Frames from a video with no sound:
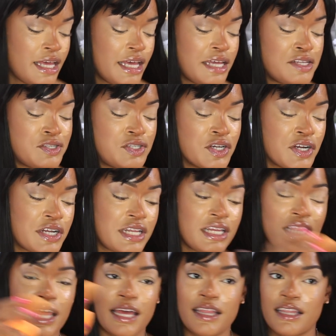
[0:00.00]
and dirty,
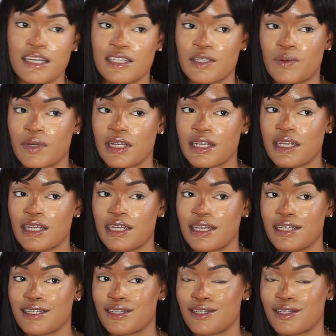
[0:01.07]
like this one is